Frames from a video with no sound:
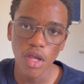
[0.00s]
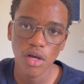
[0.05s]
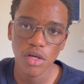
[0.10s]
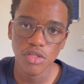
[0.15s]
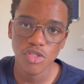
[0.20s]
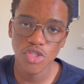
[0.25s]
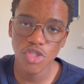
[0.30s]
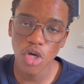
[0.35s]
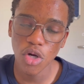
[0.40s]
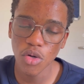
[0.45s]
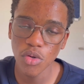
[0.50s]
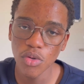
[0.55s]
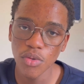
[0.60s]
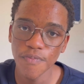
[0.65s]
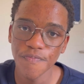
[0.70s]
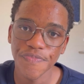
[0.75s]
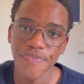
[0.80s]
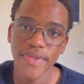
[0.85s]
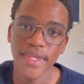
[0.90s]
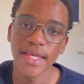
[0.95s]

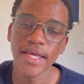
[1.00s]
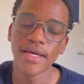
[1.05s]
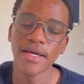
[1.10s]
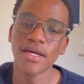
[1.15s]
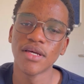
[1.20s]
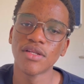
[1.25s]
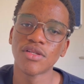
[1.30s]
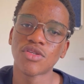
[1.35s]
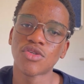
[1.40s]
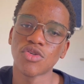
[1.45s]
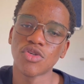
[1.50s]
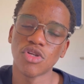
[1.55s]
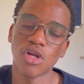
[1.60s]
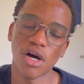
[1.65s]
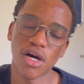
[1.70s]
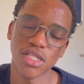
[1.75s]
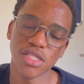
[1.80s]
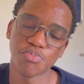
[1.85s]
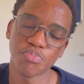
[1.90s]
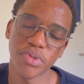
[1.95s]
So, do
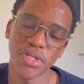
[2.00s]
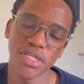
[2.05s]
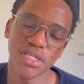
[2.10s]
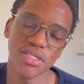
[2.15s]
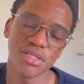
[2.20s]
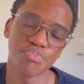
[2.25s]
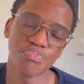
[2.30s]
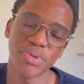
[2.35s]
not submit